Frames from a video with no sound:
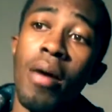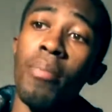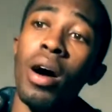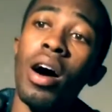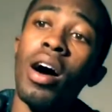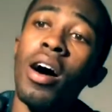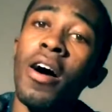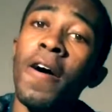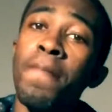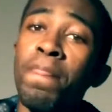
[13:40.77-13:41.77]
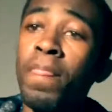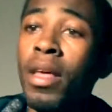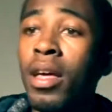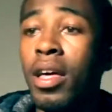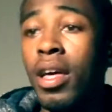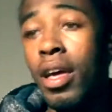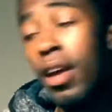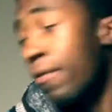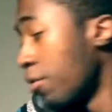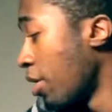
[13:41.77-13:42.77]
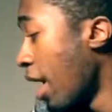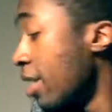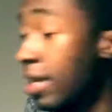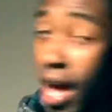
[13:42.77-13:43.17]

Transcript: But if you guys